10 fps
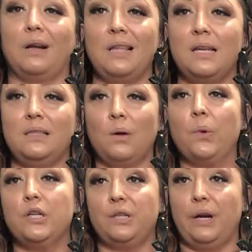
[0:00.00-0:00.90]
a client that
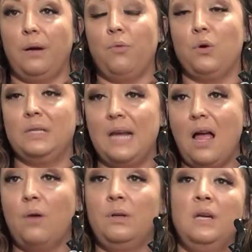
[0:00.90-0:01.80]
wears their hair more
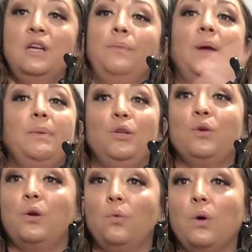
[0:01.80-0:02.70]
down, maybe you
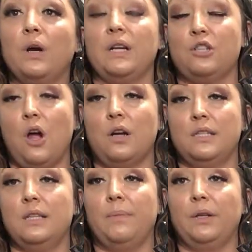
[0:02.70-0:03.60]
can work and talk
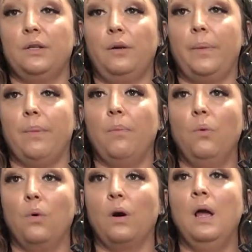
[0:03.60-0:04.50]
to them a little bit
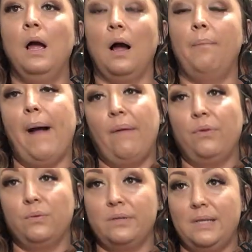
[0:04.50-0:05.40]
more about
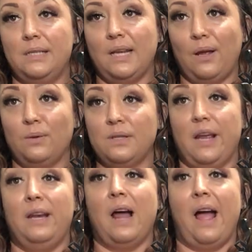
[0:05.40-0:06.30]
those details
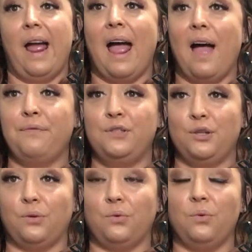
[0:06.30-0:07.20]
and not have
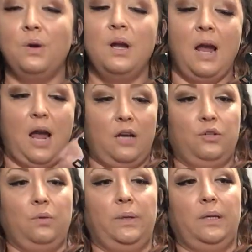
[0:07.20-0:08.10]
to
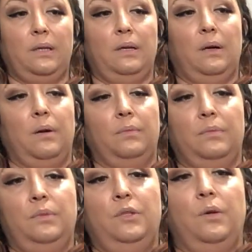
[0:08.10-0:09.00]
actually
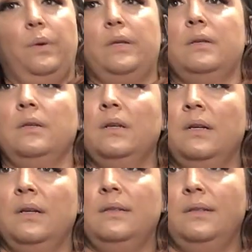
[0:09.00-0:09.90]
do it,
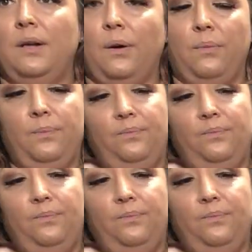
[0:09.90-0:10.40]
you know,